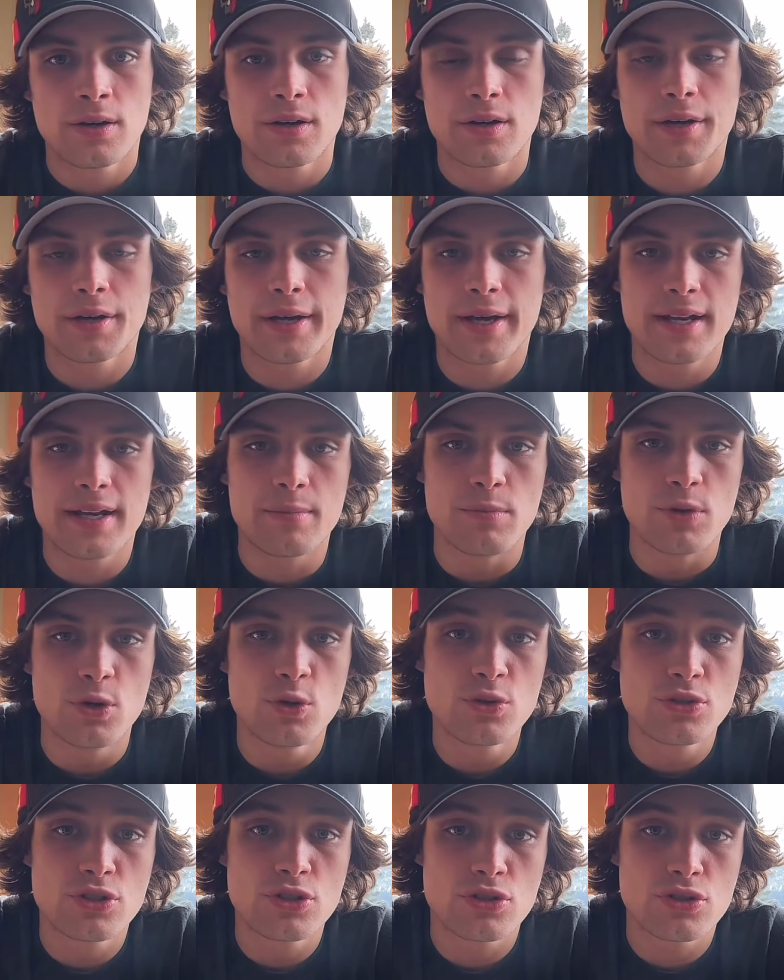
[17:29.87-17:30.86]
Oh, any
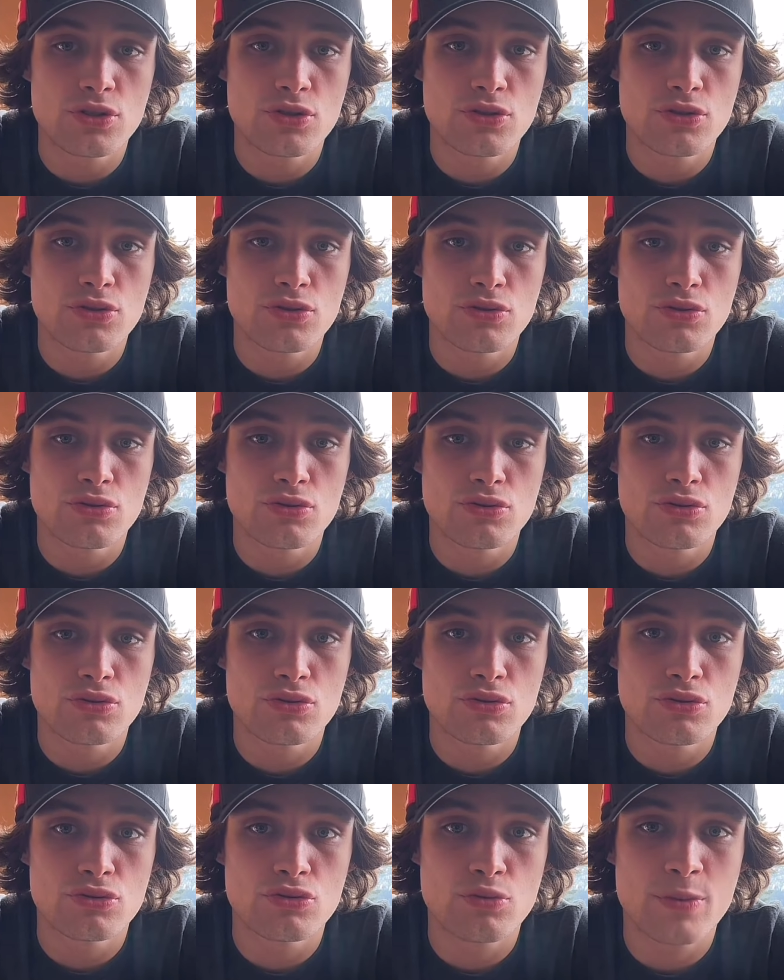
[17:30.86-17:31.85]

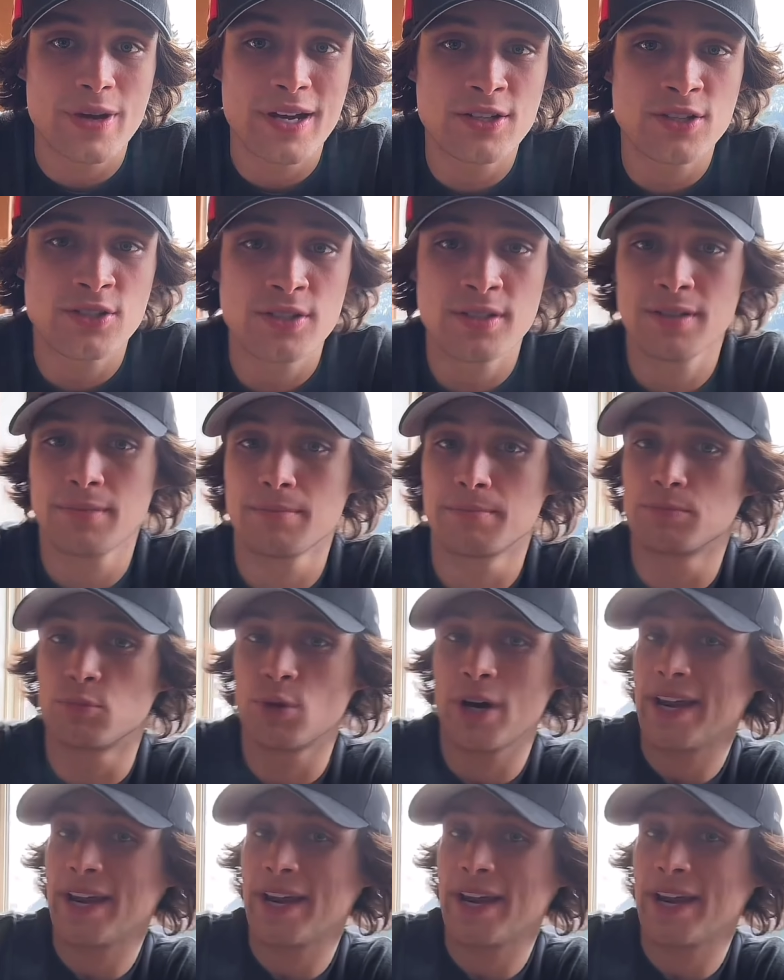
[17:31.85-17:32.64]
moose? We actually